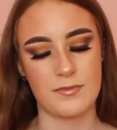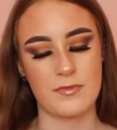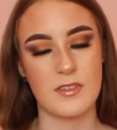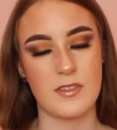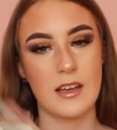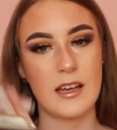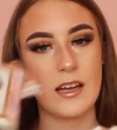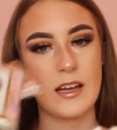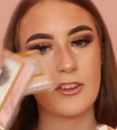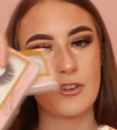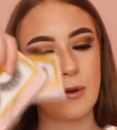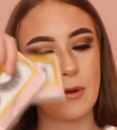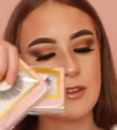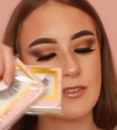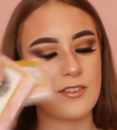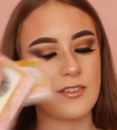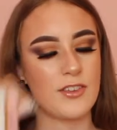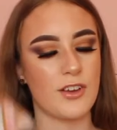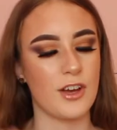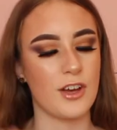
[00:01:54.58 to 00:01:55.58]

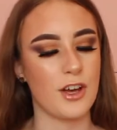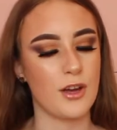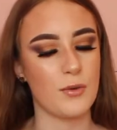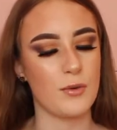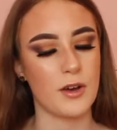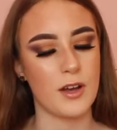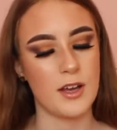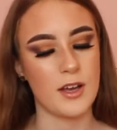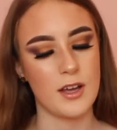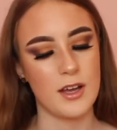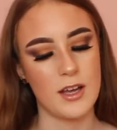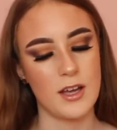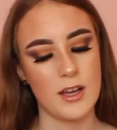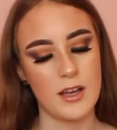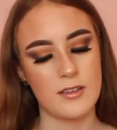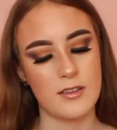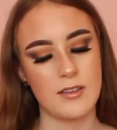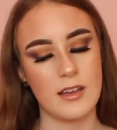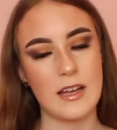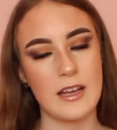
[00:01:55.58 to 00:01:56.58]
TL22,
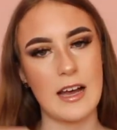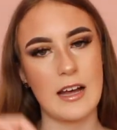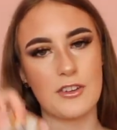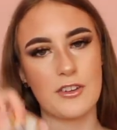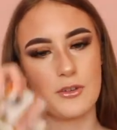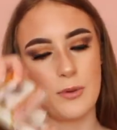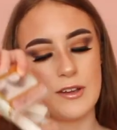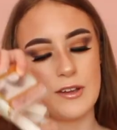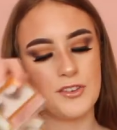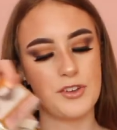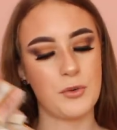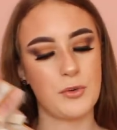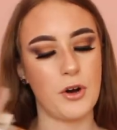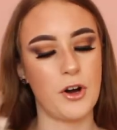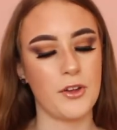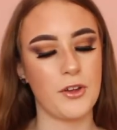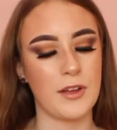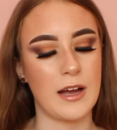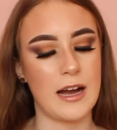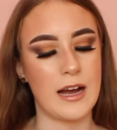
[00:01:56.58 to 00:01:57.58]

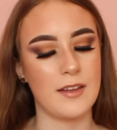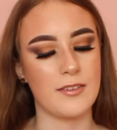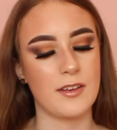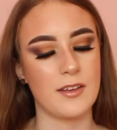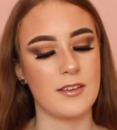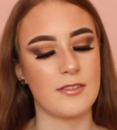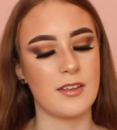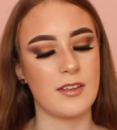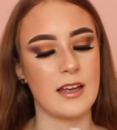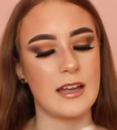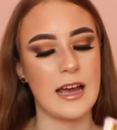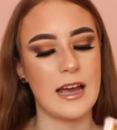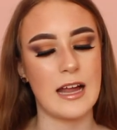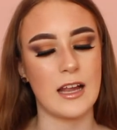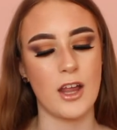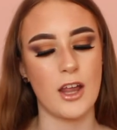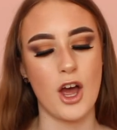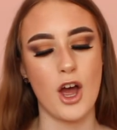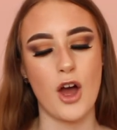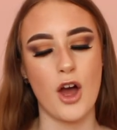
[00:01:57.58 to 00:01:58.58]
TL21 and
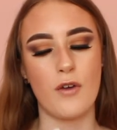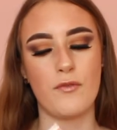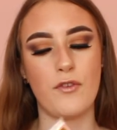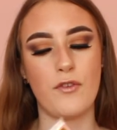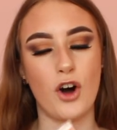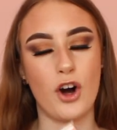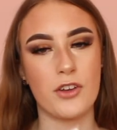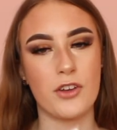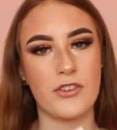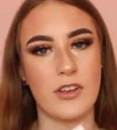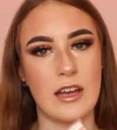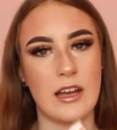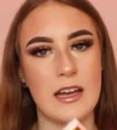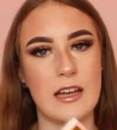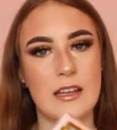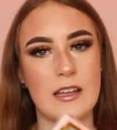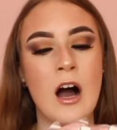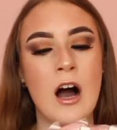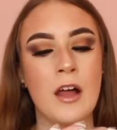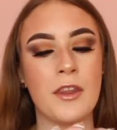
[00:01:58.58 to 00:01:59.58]

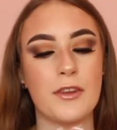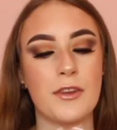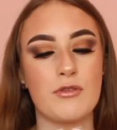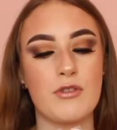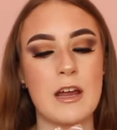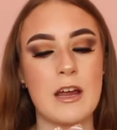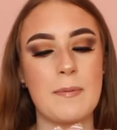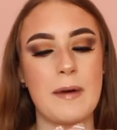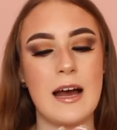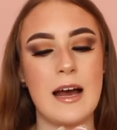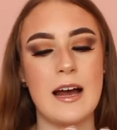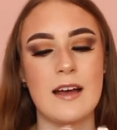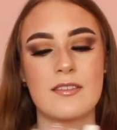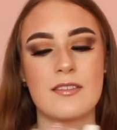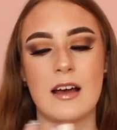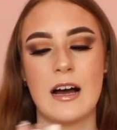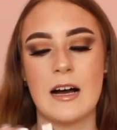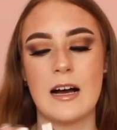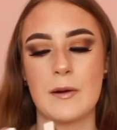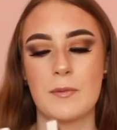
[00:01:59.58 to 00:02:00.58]
TL14. And three
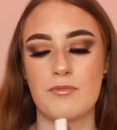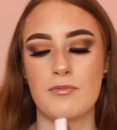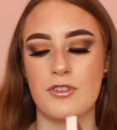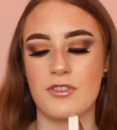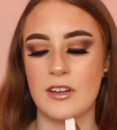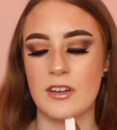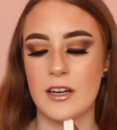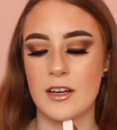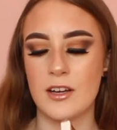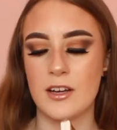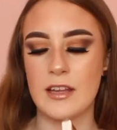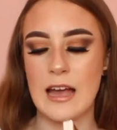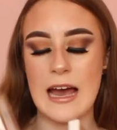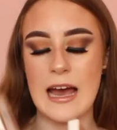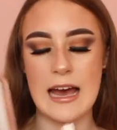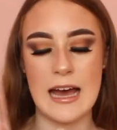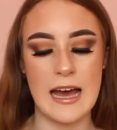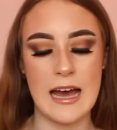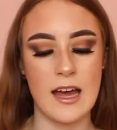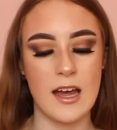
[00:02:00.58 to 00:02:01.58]
pairs are Brazilian
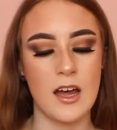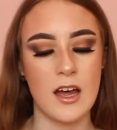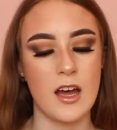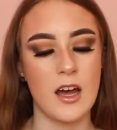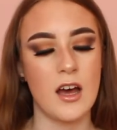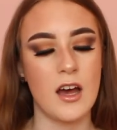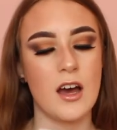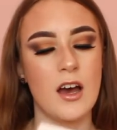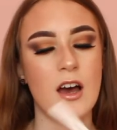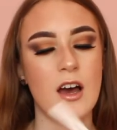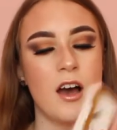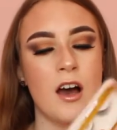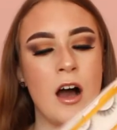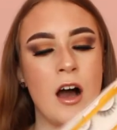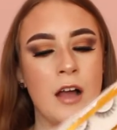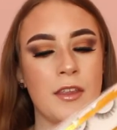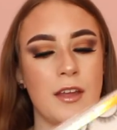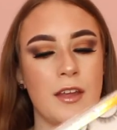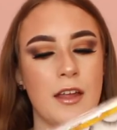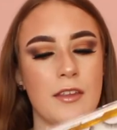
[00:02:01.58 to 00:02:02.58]
hair
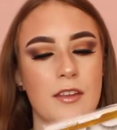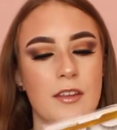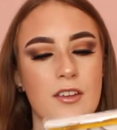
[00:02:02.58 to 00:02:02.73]
and then